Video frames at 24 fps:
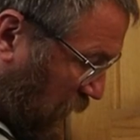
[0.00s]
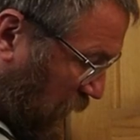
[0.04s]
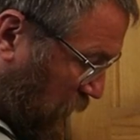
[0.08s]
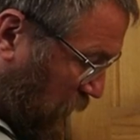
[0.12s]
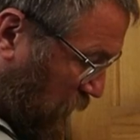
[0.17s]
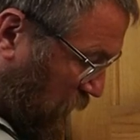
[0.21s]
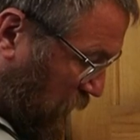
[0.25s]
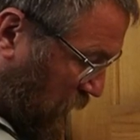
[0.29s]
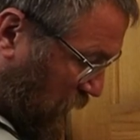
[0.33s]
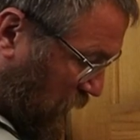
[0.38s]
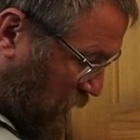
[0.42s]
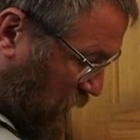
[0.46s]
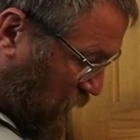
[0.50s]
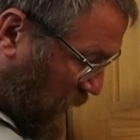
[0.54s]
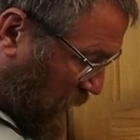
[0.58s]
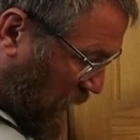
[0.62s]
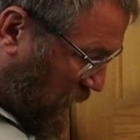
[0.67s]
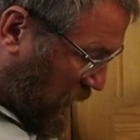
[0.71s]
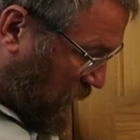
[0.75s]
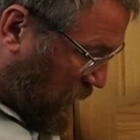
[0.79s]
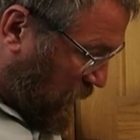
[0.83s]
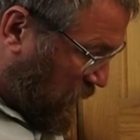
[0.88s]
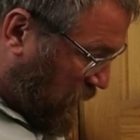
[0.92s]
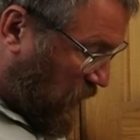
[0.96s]
loin as
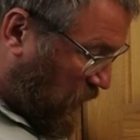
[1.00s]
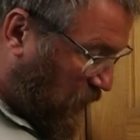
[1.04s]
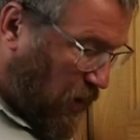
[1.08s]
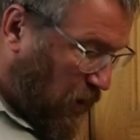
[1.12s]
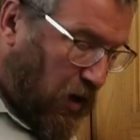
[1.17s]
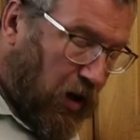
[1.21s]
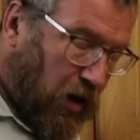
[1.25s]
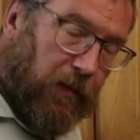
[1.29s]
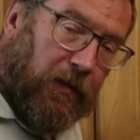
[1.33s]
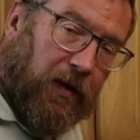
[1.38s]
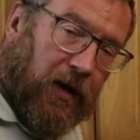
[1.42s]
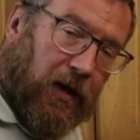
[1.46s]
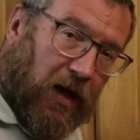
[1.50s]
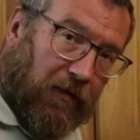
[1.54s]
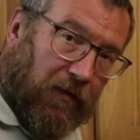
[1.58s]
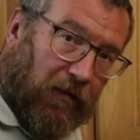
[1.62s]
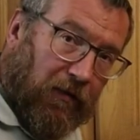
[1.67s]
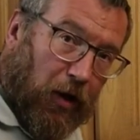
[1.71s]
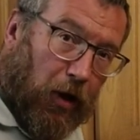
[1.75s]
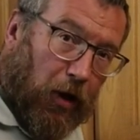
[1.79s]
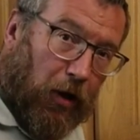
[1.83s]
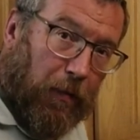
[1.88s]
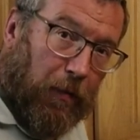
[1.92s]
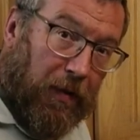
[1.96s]
well, I'm going to have a
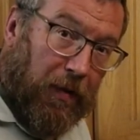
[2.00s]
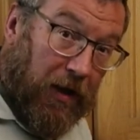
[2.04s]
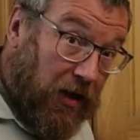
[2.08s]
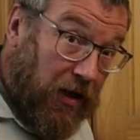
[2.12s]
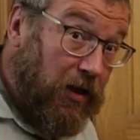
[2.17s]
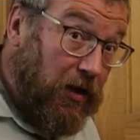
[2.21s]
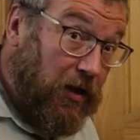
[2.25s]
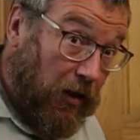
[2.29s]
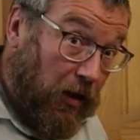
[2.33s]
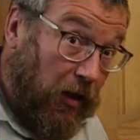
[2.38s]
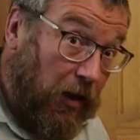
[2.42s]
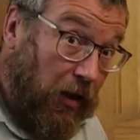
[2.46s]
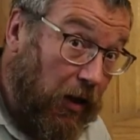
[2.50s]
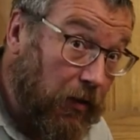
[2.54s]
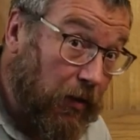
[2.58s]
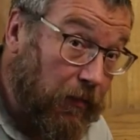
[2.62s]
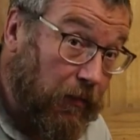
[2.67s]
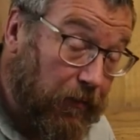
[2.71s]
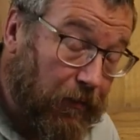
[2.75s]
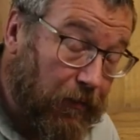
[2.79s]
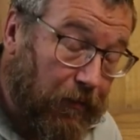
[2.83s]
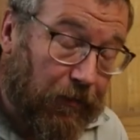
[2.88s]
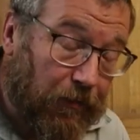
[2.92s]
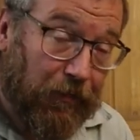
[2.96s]
lot of bacon here,
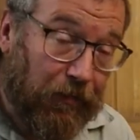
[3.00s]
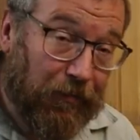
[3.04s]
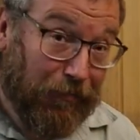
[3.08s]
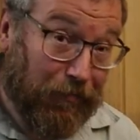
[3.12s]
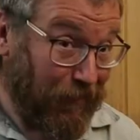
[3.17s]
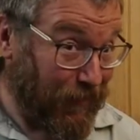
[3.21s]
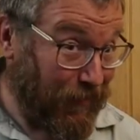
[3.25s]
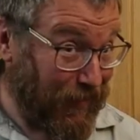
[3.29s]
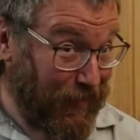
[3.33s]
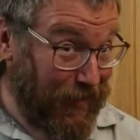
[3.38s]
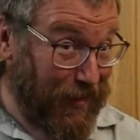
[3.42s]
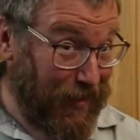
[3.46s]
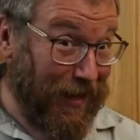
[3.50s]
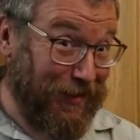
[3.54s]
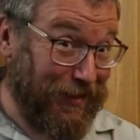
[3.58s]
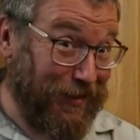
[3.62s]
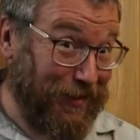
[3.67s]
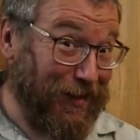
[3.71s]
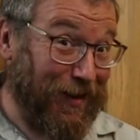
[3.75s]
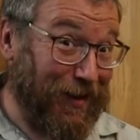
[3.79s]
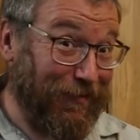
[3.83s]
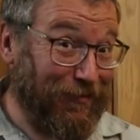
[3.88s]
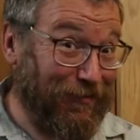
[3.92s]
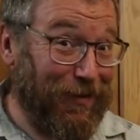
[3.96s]
and that's
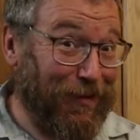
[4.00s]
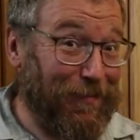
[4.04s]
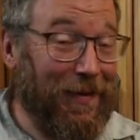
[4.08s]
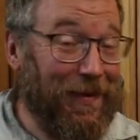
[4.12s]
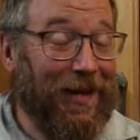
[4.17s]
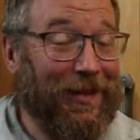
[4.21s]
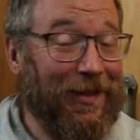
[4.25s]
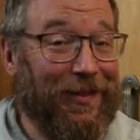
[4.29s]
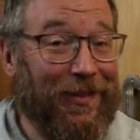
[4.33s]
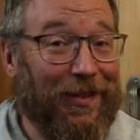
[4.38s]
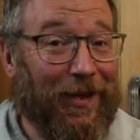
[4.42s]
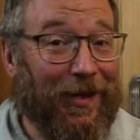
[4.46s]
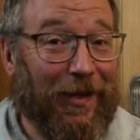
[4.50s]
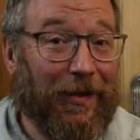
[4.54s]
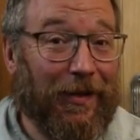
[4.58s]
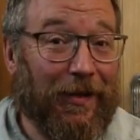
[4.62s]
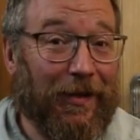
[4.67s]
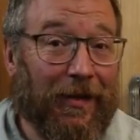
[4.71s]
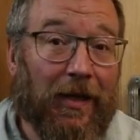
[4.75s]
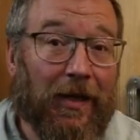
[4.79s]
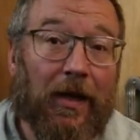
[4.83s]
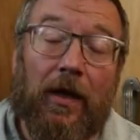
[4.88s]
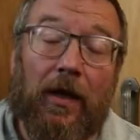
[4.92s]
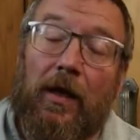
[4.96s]
never a bad thing.
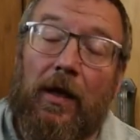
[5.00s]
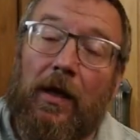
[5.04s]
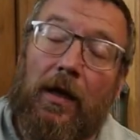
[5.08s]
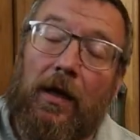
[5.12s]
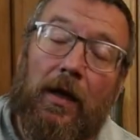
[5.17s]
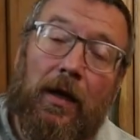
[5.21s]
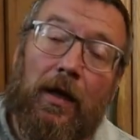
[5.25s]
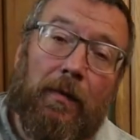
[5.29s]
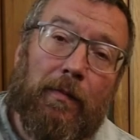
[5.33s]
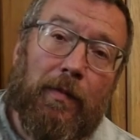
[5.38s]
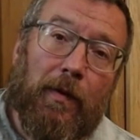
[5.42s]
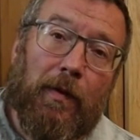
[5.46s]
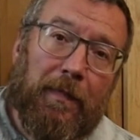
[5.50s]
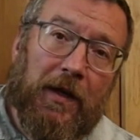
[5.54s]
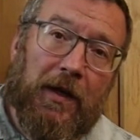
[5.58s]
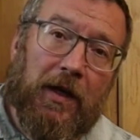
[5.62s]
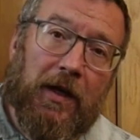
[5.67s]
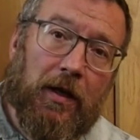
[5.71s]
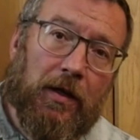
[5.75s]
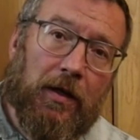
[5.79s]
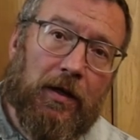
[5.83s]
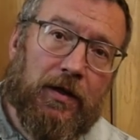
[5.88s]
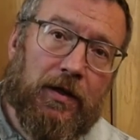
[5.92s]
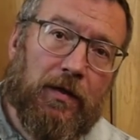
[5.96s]
But
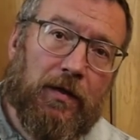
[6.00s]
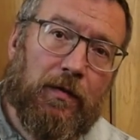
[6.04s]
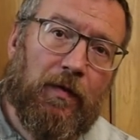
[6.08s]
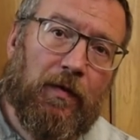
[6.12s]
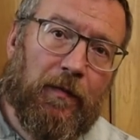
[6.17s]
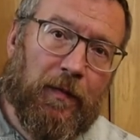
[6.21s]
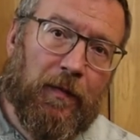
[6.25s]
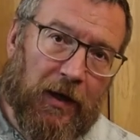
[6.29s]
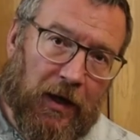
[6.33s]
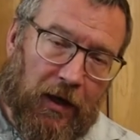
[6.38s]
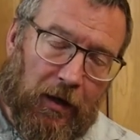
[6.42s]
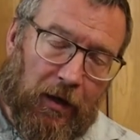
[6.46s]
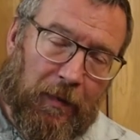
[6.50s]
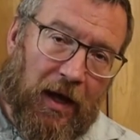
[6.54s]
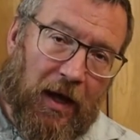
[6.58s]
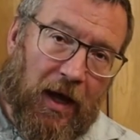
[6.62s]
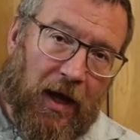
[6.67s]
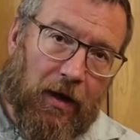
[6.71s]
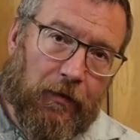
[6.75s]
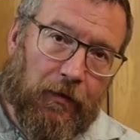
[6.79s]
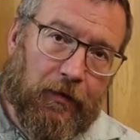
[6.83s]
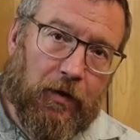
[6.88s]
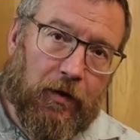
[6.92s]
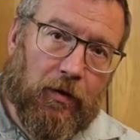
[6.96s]
because we've been a little bit
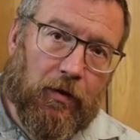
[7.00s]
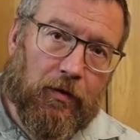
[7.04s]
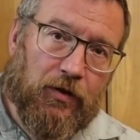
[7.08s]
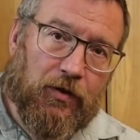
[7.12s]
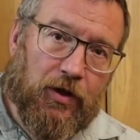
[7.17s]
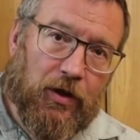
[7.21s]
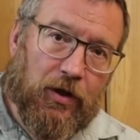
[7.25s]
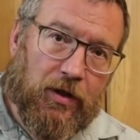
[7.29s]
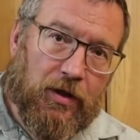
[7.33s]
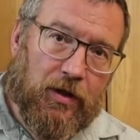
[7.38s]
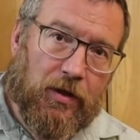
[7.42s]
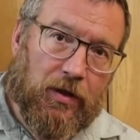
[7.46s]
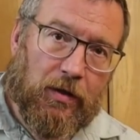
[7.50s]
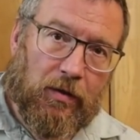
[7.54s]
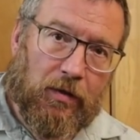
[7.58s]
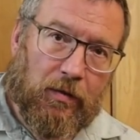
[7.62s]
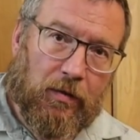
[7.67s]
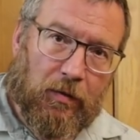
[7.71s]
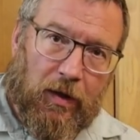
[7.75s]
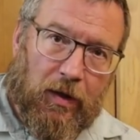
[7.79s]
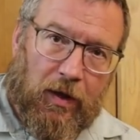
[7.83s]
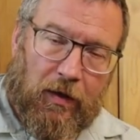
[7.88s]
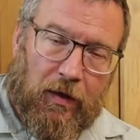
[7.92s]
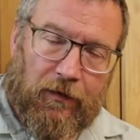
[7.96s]
health conscious,
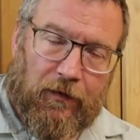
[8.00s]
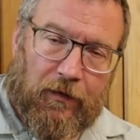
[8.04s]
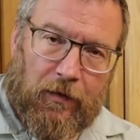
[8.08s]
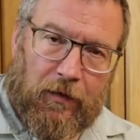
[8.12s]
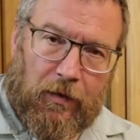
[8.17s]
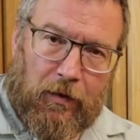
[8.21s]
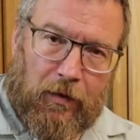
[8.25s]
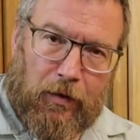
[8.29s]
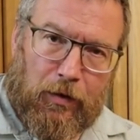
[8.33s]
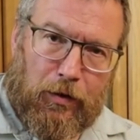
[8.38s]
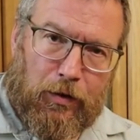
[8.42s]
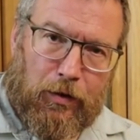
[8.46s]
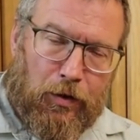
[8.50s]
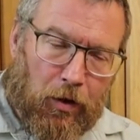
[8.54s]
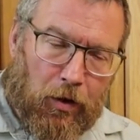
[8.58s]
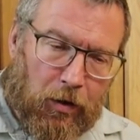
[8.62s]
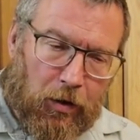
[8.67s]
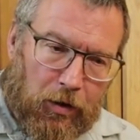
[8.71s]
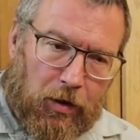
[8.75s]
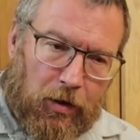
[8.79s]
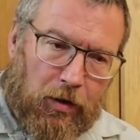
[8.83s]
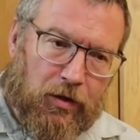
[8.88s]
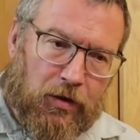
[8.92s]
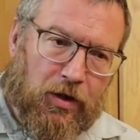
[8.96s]
we've
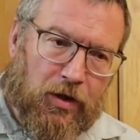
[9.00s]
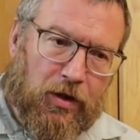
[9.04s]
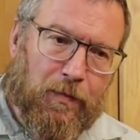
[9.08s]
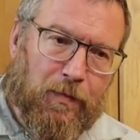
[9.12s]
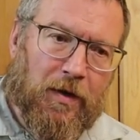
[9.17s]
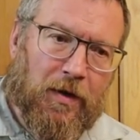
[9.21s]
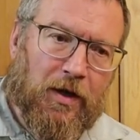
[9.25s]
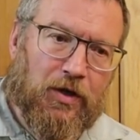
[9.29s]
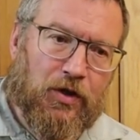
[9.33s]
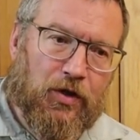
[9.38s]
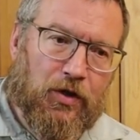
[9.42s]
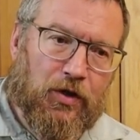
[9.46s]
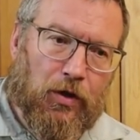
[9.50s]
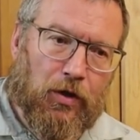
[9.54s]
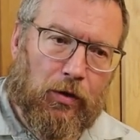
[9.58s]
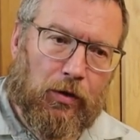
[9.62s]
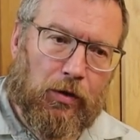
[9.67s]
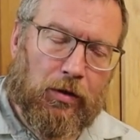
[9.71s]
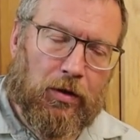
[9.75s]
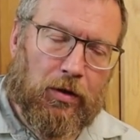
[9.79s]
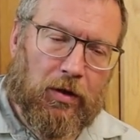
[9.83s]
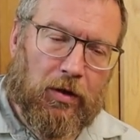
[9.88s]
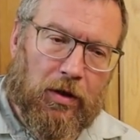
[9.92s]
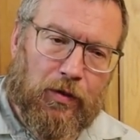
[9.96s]
not used as much
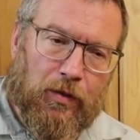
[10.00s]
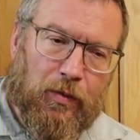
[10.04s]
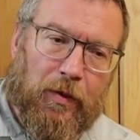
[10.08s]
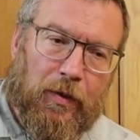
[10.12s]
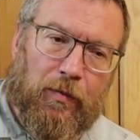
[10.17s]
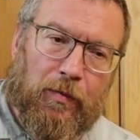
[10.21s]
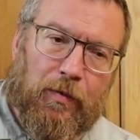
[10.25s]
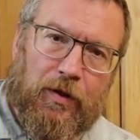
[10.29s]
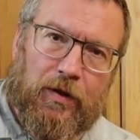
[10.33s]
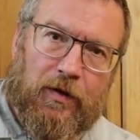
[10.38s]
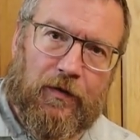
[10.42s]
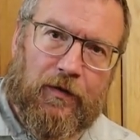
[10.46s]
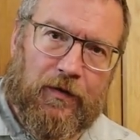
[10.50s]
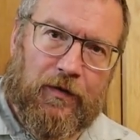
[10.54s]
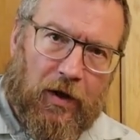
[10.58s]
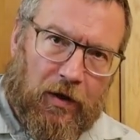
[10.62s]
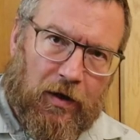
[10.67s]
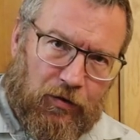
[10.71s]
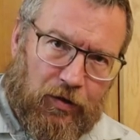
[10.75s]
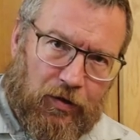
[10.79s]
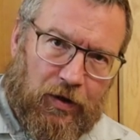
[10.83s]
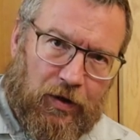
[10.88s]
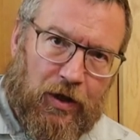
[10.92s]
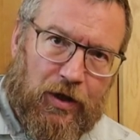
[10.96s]
salt as we would have done
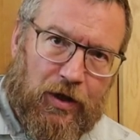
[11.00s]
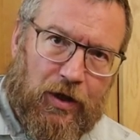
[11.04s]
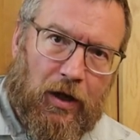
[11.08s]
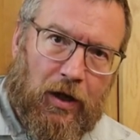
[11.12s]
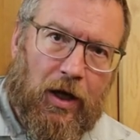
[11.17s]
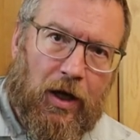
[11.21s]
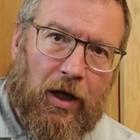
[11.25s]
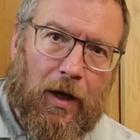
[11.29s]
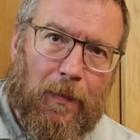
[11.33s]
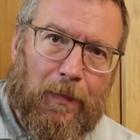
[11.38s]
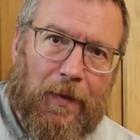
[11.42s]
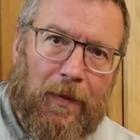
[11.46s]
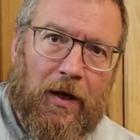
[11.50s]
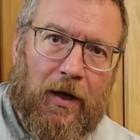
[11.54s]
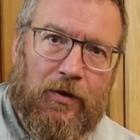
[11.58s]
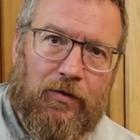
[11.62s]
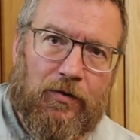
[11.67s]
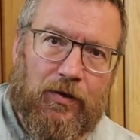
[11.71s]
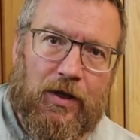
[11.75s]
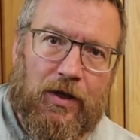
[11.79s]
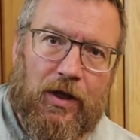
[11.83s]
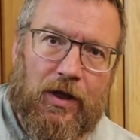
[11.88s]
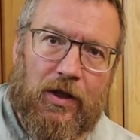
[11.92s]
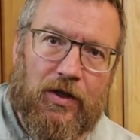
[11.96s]
traditionally a couple of
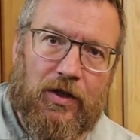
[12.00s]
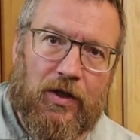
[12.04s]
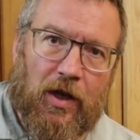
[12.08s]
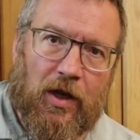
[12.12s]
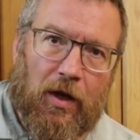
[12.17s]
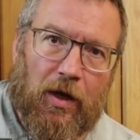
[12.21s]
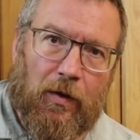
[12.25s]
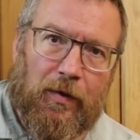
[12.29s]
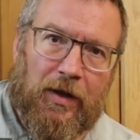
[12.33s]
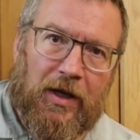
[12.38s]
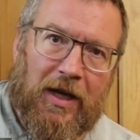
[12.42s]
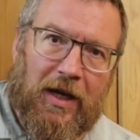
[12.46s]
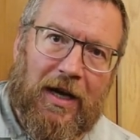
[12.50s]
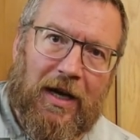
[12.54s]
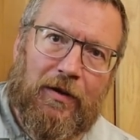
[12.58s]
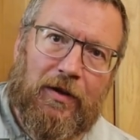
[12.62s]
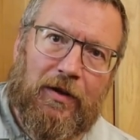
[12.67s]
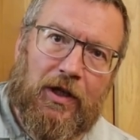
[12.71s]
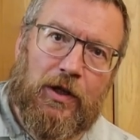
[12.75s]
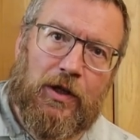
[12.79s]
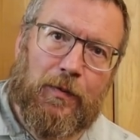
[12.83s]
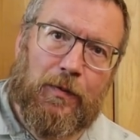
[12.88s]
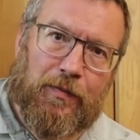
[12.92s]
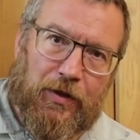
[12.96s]
hundred years ago, we now
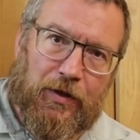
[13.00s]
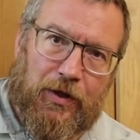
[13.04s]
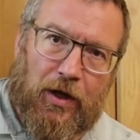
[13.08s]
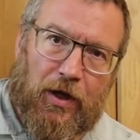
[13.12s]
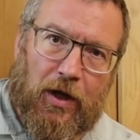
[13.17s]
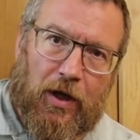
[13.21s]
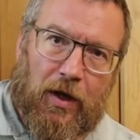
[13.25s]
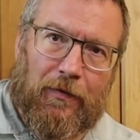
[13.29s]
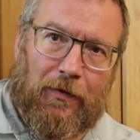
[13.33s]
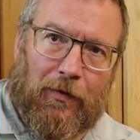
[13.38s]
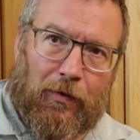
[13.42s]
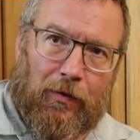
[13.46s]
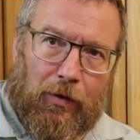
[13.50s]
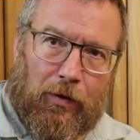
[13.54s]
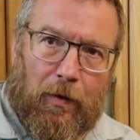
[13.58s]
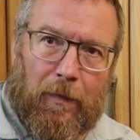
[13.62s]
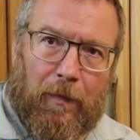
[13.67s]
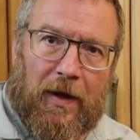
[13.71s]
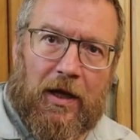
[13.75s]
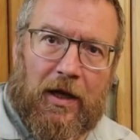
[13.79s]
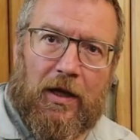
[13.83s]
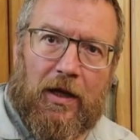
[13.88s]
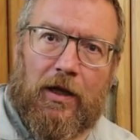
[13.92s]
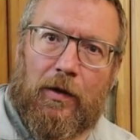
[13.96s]
need to preserve all the
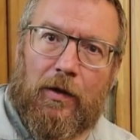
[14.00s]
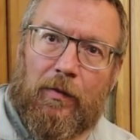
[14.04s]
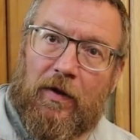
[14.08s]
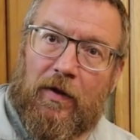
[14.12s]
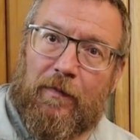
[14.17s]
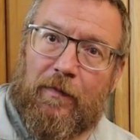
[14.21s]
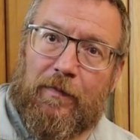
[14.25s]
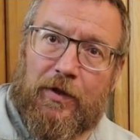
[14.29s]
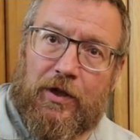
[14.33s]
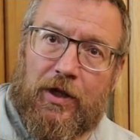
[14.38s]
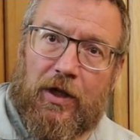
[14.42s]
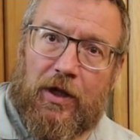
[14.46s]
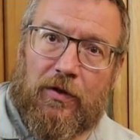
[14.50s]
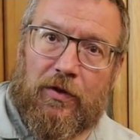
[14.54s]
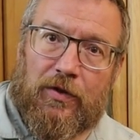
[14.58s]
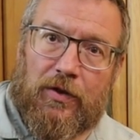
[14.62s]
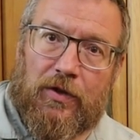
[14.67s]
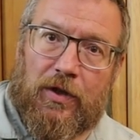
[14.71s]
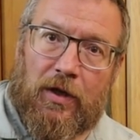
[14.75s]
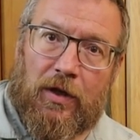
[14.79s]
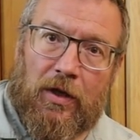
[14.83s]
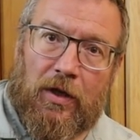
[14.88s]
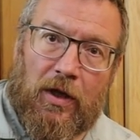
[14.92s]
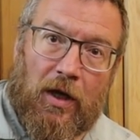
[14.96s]
bacon that we've
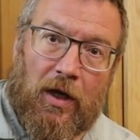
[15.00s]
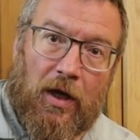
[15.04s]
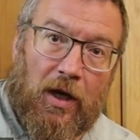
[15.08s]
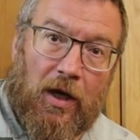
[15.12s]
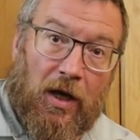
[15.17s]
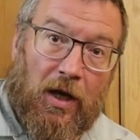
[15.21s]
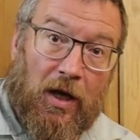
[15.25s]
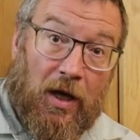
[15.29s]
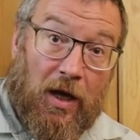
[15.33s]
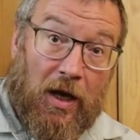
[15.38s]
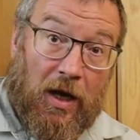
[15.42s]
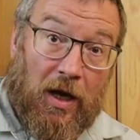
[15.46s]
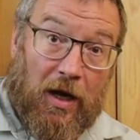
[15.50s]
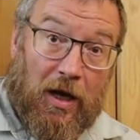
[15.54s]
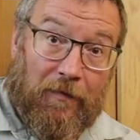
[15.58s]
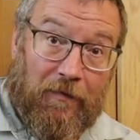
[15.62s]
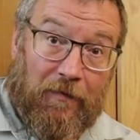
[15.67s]
produced. And